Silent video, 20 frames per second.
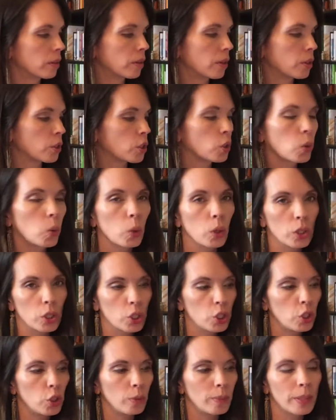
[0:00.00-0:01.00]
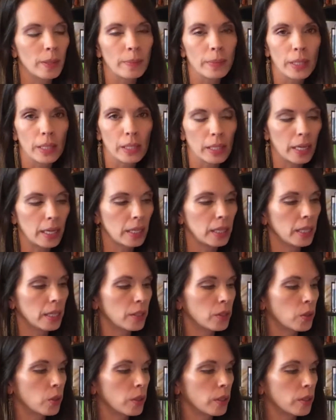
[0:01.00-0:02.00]
squirt tube, something like this.
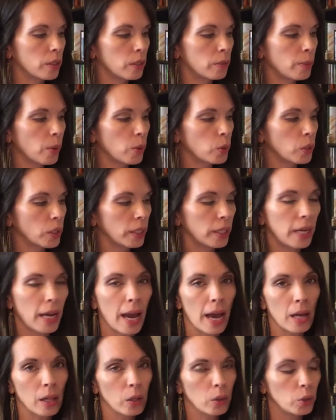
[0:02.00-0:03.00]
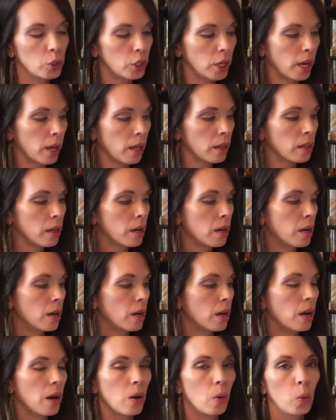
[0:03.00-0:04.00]
So this is mostly aloe gel
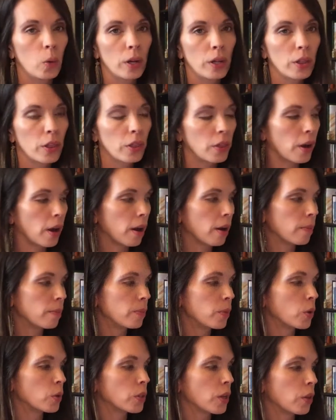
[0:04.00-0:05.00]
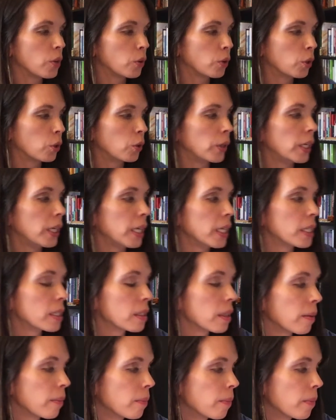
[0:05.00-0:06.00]
with those other ingredients,
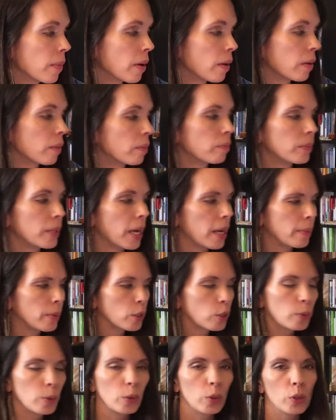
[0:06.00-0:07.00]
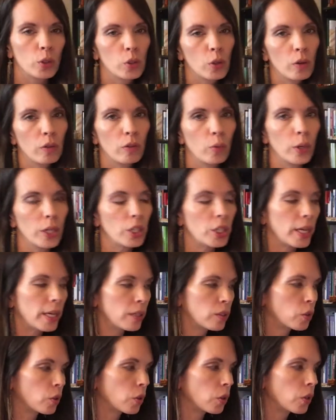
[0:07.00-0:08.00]
a tablespoon or so of witch
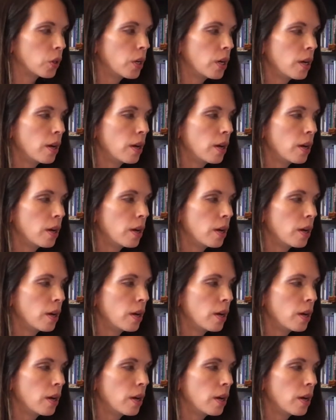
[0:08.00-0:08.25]
hazel,